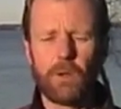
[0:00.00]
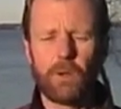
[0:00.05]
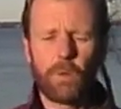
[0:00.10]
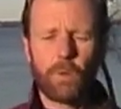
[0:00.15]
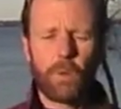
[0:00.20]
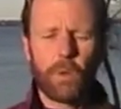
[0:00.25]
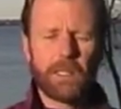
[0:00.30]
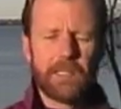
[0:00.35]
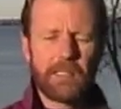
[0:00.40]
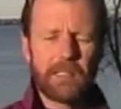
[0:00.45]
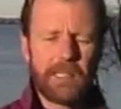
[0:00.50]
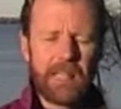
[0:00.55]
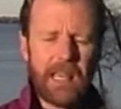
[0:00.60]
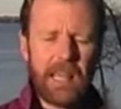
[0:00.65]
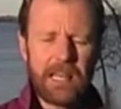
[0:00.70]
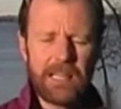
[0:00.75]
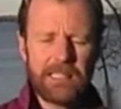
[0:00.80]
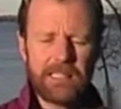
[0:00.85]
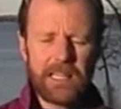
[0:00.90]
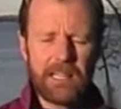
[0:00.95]
What
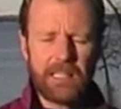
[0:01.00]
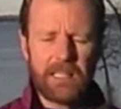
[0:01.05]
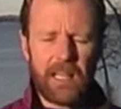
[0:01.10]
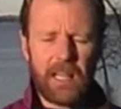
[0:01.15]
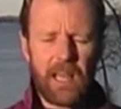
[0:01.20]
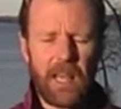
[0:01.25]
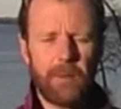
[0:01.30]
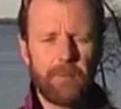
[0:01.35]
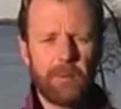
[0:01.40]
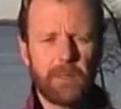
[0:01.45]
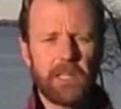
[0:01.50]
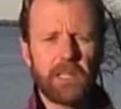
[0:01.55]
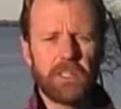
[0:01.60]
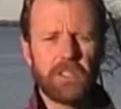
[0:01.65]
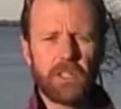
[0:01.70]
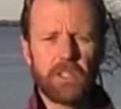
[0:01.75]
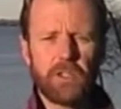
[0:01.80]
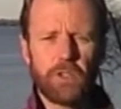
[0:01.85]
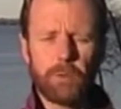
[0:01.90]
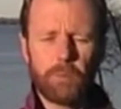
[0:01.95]
can tend to happen is
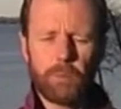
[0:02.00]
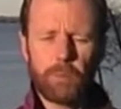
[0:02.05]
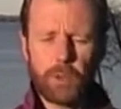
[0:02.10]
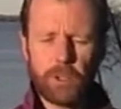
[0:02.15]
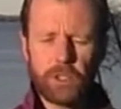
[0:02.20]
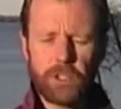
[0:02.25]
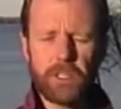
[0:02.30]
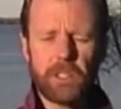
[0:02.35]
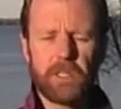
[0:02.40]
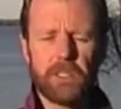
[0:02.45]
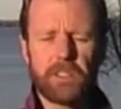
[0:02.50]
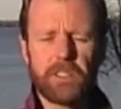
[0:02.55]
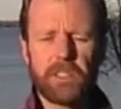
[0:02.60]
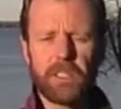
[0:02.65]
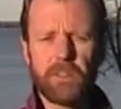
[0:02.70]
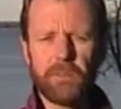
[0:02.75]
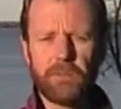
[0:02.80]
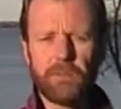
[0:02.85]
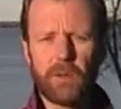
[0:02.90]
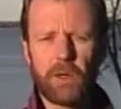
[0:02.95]
as you're pushing
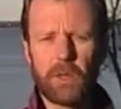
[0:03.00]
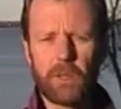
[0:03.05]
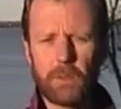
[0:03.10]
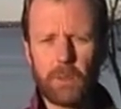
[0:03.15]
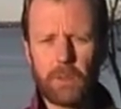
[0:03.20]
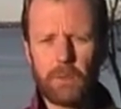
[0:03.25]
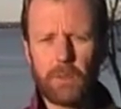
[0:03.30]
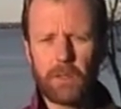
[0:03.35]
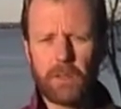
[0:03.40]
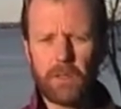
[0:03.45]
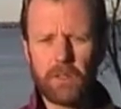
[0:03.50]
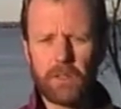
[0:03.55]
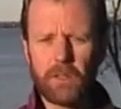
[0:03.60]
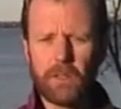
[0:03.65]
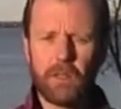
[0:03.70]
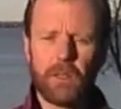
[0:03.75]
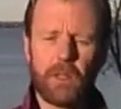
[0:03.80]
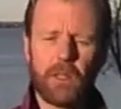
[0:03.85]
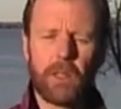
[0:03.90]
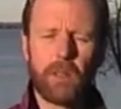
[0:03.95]
yourself forward with the
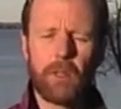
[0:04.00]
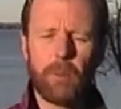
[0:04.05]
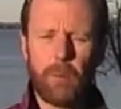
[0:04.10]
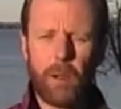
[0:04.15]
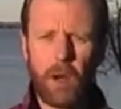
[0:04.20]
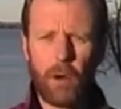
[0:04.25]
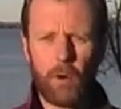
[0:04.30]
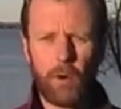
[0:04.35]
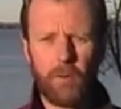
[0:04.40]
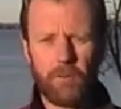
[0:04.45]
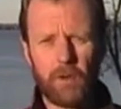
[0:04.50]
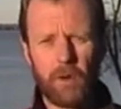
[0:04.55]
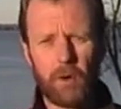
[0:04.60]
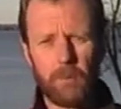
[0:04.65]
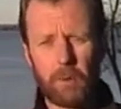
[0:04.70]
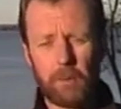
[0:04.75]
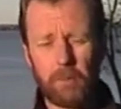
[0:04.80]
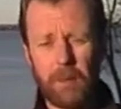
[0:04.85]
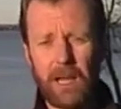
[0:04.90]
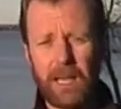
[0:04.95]
power of your
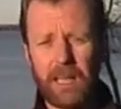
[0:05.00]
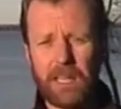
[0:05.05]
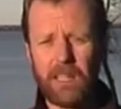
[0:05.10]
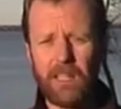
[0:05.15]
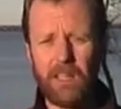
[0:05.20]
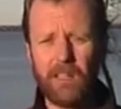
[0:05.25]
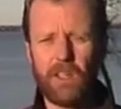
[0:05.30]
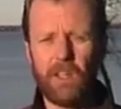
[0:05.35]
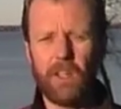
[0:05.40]
upper body,